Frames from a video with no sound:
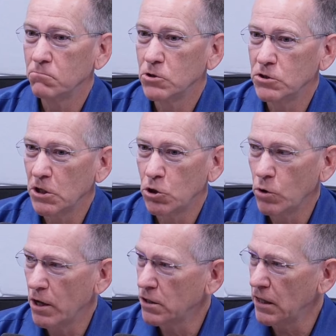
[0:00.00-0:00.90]
she's like,
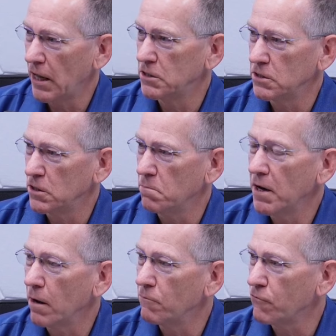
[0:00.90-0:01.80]
"You guys collected this
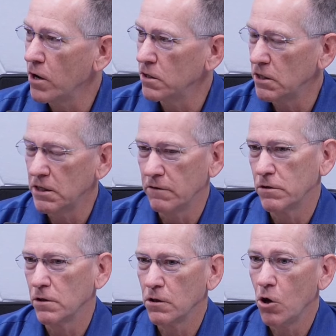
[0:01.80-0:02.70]
money up front and didn't give
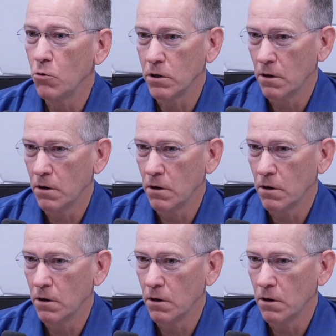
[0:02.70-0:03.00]
us this loan."